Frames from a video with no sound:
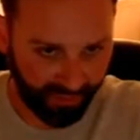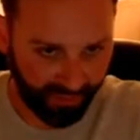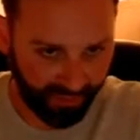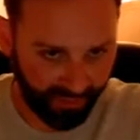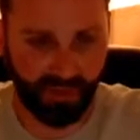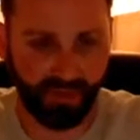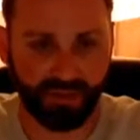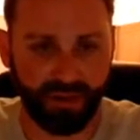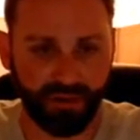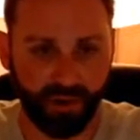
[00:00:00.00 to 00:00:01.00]
positive
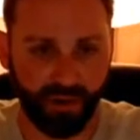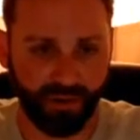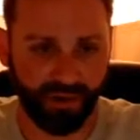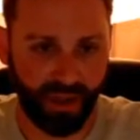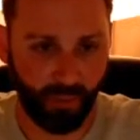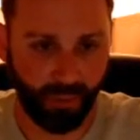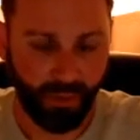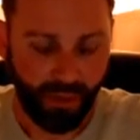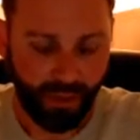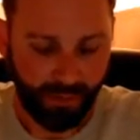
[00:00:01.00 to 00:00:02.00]
alternator charge cable